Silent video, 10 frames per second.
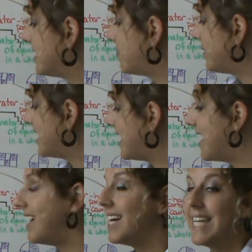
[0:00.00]
split
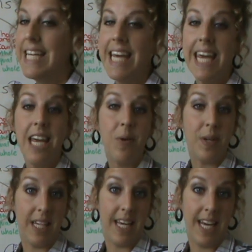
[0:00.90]

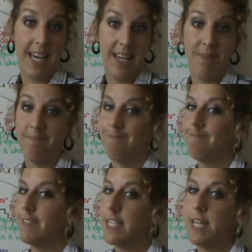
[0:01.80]
unequally.
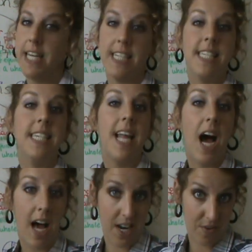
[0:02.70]
It is
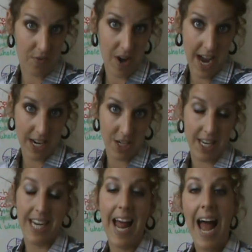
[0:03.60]
not a
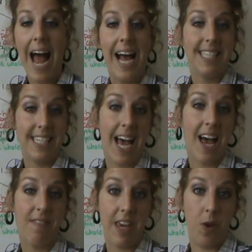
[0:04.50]
fraction. It has to
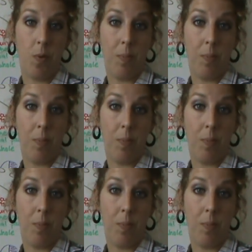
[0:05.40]
have equal